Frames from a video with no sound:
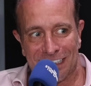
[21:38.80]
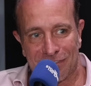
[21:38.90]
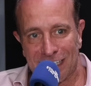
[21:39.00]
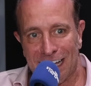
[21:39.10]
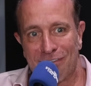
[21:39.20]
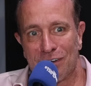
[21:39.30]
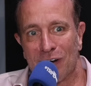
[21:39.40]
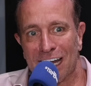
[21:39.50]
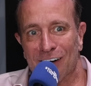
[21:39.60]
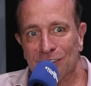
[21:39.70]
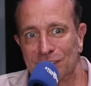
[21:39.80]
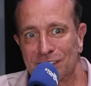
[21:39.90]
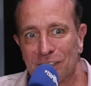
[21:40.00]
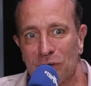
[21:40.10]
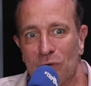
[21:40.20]
think everyone
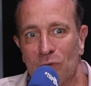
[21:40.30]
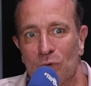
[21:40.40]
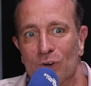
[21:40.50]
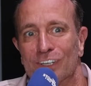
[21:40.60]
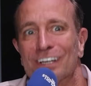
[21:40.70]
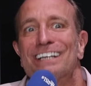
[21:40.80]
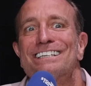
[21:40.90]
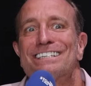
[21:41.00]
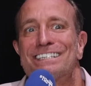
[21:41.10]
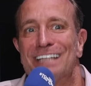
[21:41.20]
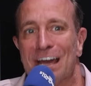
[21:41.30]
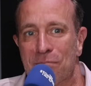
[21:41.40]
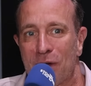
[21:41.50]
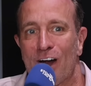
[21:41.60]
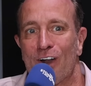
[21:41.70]
else would
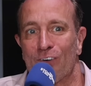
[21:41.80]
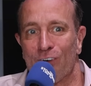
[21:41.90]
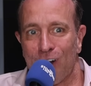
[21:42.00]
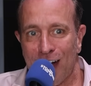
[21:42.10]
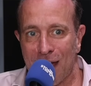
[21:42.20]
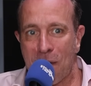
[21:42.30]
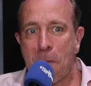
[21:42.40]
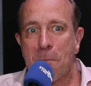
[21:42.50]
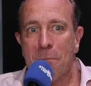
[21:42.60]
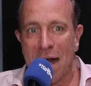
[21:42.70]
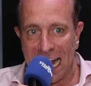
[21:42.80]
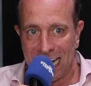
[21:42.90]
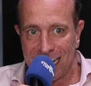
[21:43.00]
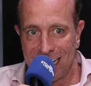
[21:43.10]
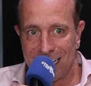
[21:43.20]
step right
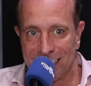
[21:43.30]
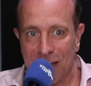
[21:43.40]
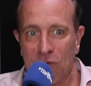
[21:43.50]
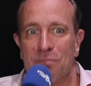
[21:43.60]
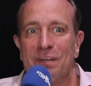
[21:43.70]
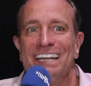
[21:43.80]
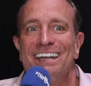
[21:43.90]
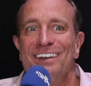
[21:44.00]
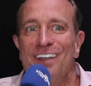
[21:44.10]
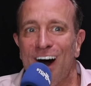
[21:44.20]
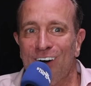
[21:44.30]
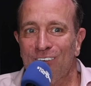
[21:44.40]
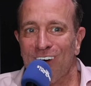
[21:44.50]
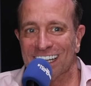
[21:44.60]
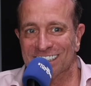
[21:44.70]
back. There would be no
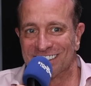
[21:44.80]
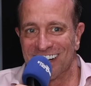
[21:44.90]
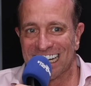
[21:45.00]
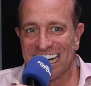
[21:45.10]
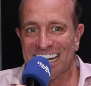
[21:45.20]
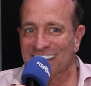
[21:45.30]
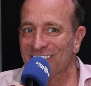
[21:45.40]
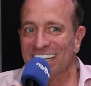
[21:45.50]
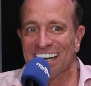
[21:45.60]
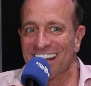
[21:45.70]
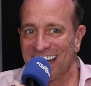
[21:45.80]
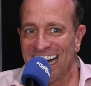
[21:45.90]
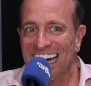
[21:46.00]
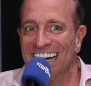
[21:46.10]
one trying to get in the middle of that.